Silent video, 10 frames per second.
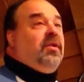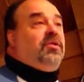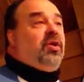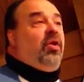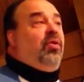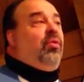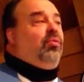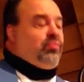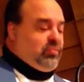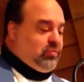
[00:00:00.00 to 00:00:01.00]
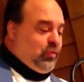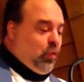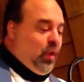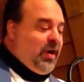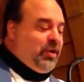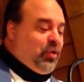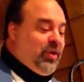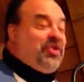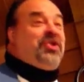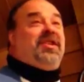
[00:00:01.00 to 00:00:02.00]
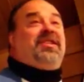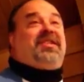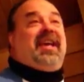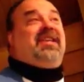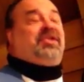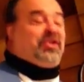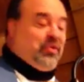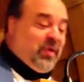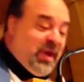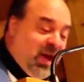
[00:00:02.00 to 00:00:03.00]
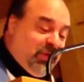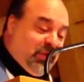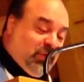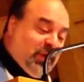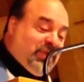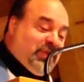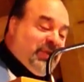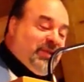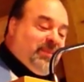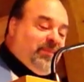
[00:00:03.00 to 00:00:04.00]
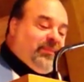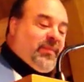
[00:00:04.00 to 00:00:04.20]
So, one Christian says to another Christian,